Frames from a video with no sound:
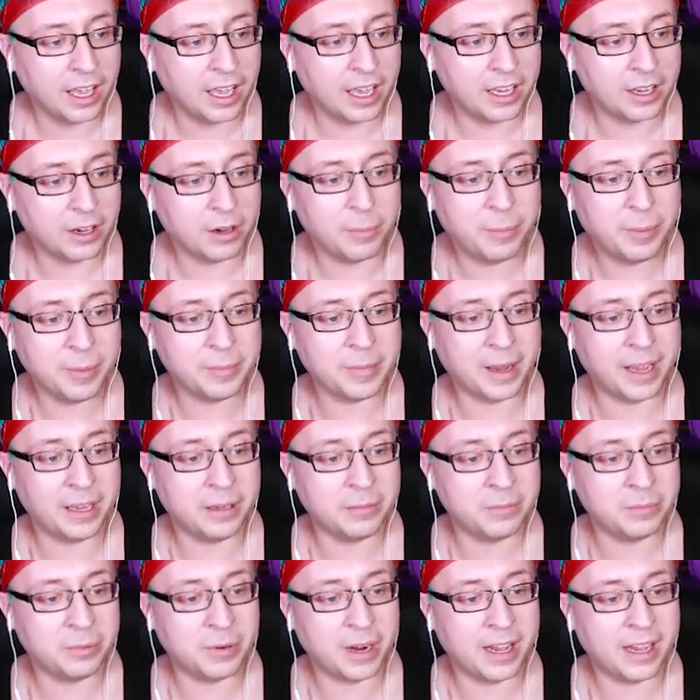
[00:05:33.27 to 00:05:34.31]
I open my
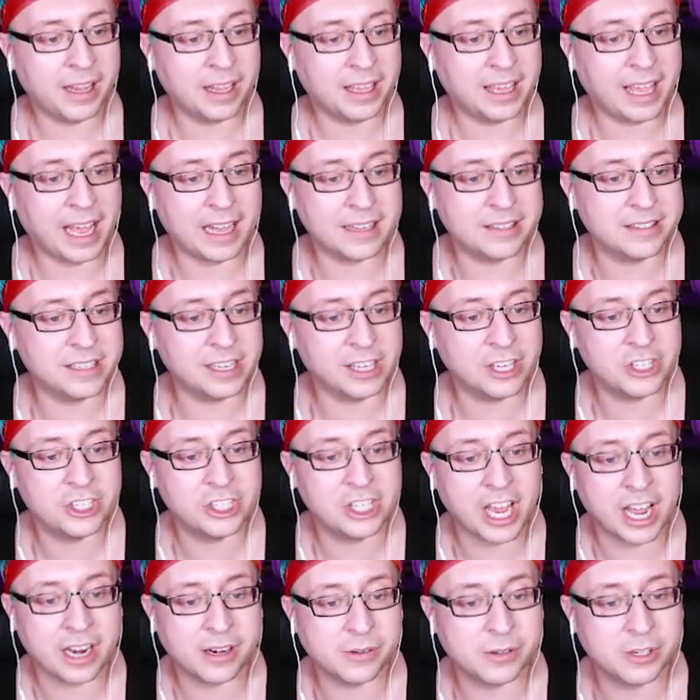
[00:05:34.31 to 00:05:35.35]
umbrella, casting a
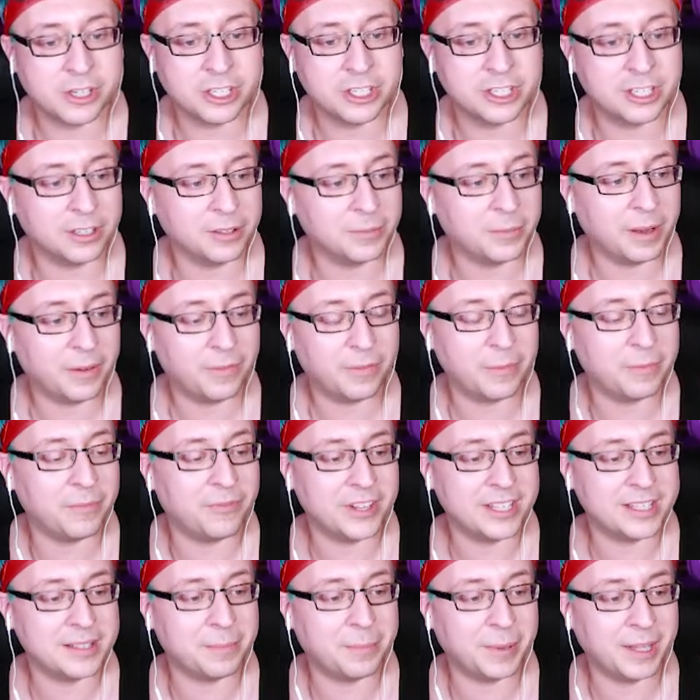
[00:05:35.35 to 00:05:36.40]
shadow to shield me from
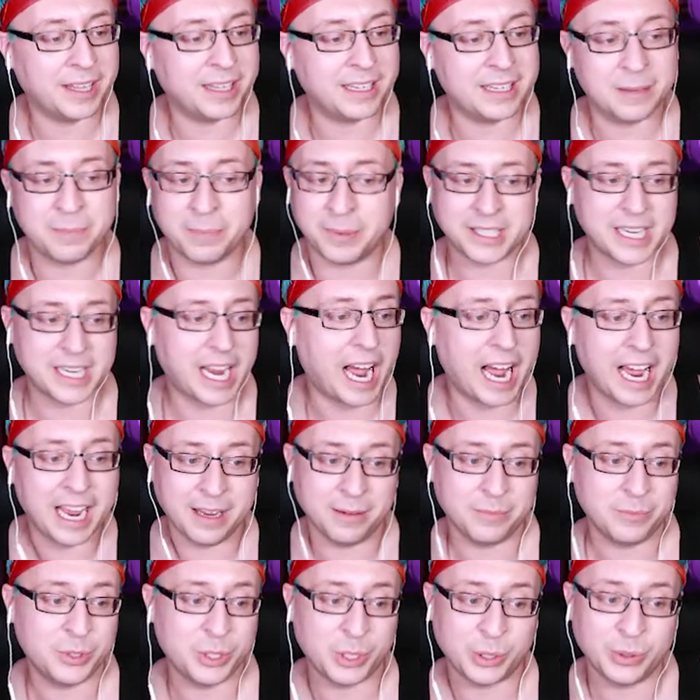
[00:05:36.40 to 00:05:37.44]
visibility, but I
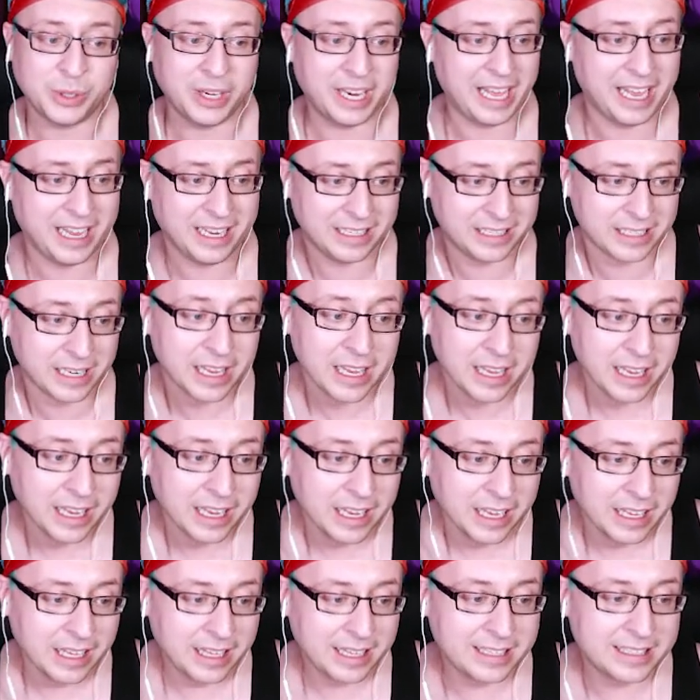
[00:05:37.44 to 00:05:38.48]
am too late.
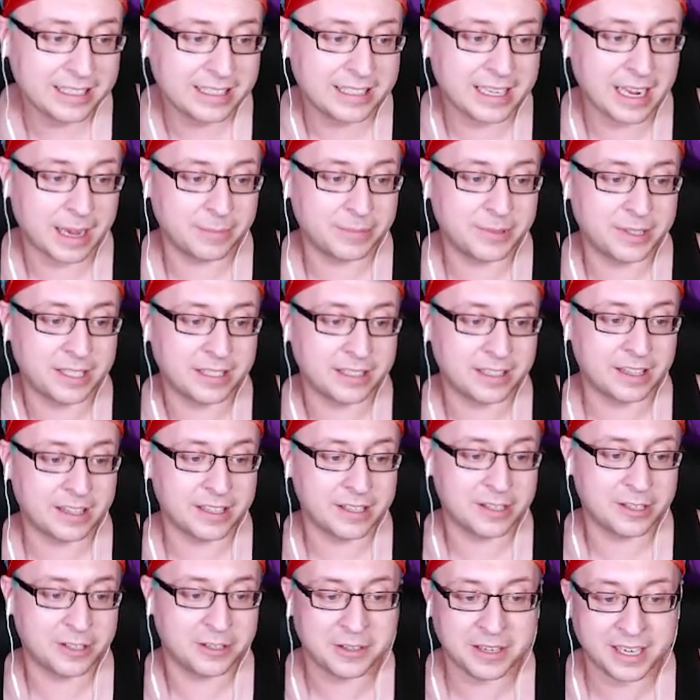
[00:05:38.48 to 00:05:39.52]
He steps into the
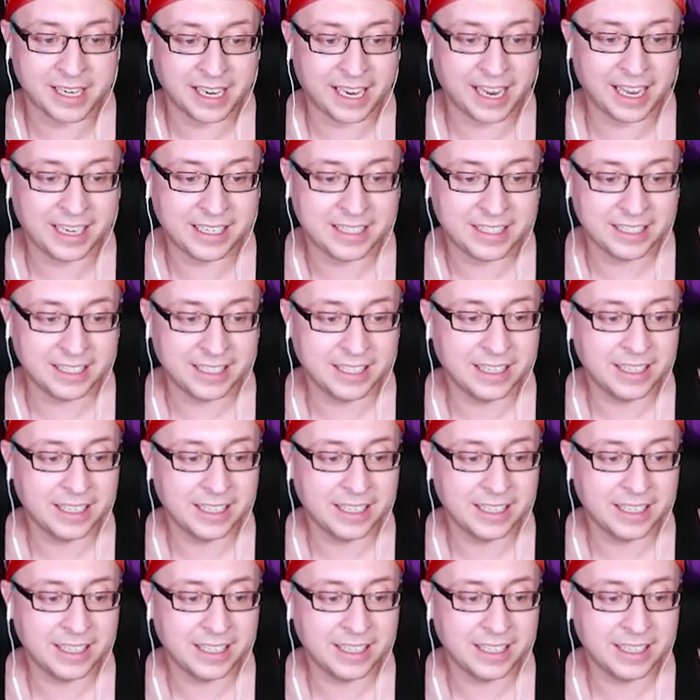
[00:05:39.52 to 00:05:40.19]
streetlight.